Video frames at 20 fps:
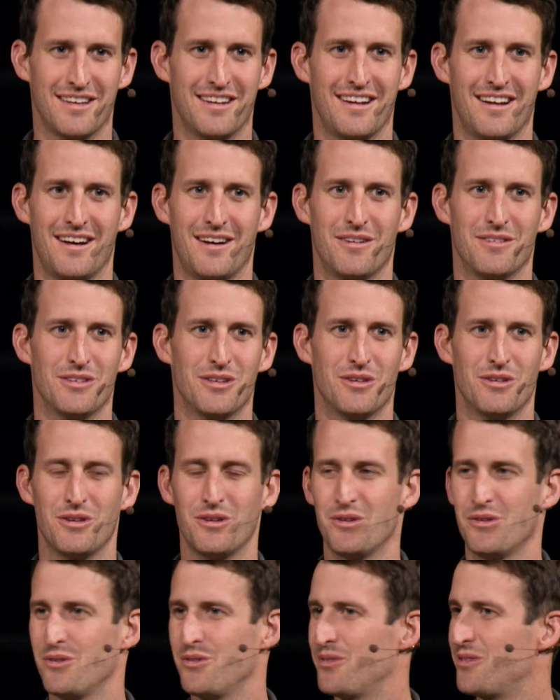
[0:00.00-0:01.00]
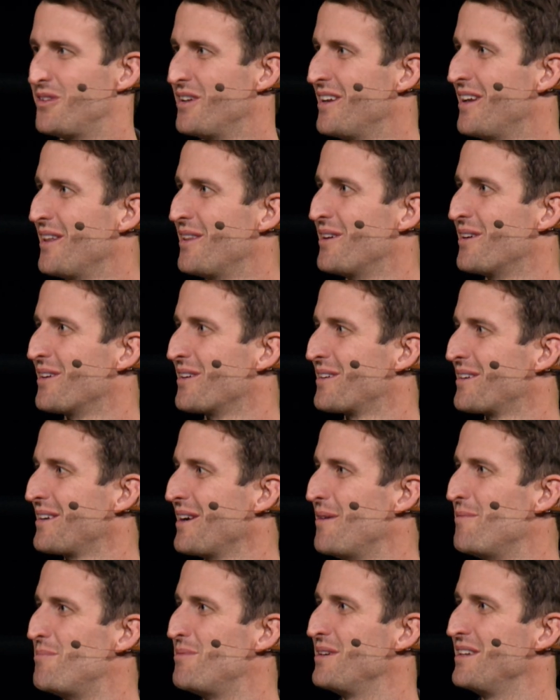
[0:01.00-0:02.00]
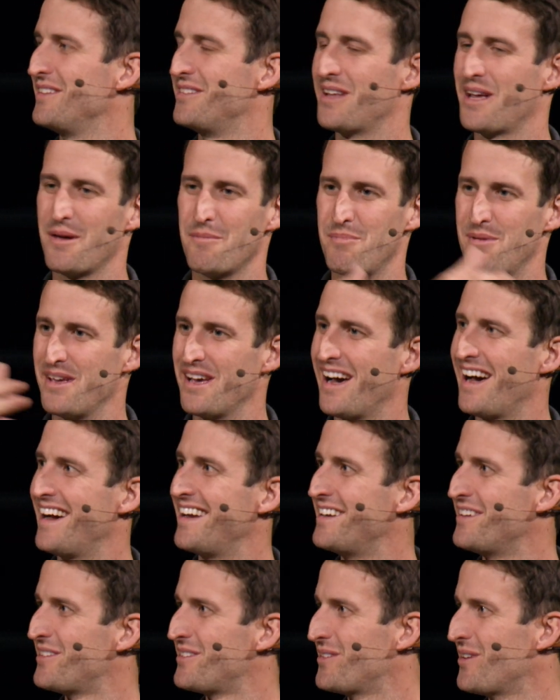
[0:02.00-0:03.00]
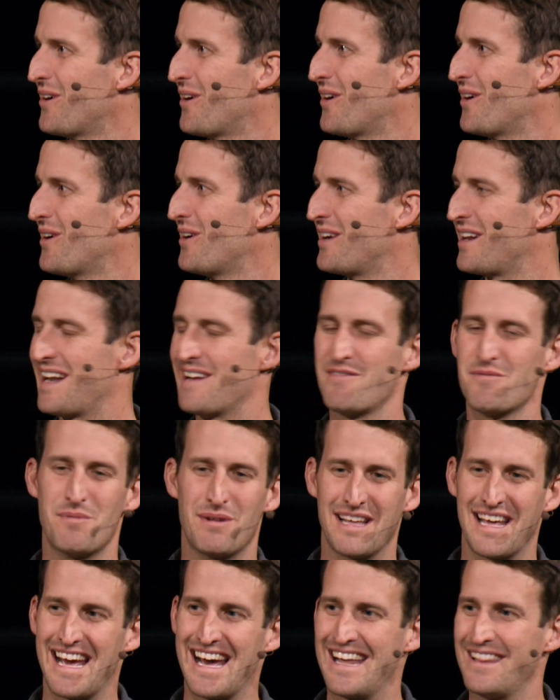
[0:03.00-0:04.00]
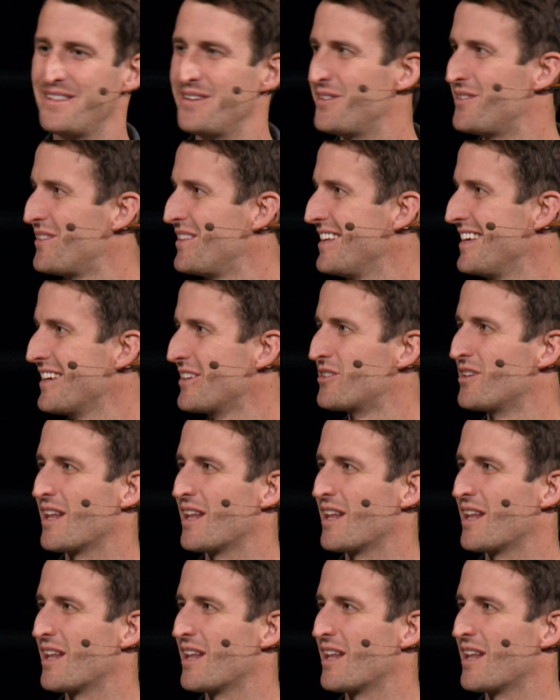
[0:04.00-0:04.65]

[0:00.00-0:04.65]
you used another company's API to start, and everybody had this thing.